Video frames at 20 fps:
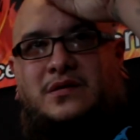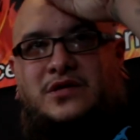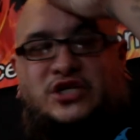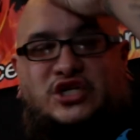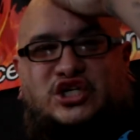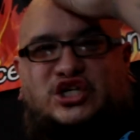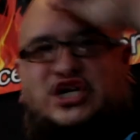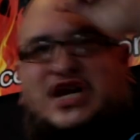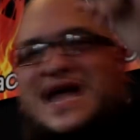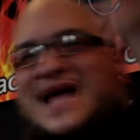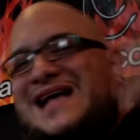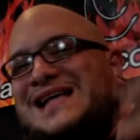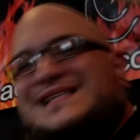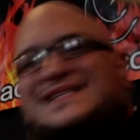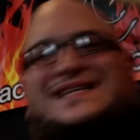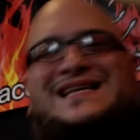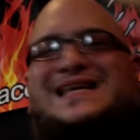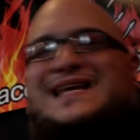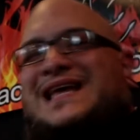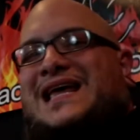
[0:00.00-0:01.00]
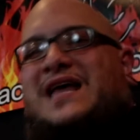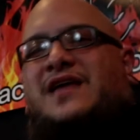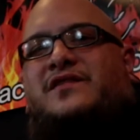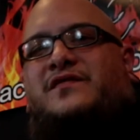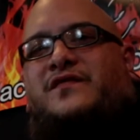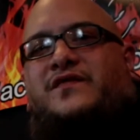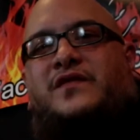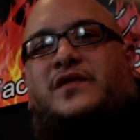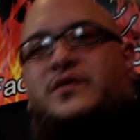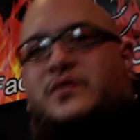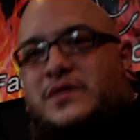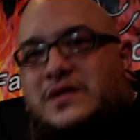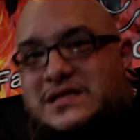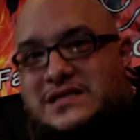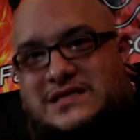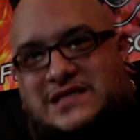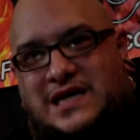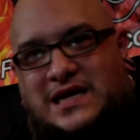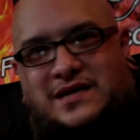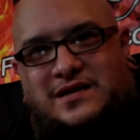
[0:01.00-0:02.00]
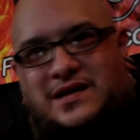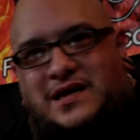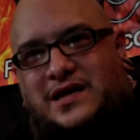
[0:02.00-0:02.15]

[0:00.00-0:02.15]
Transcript: jazzy influence that,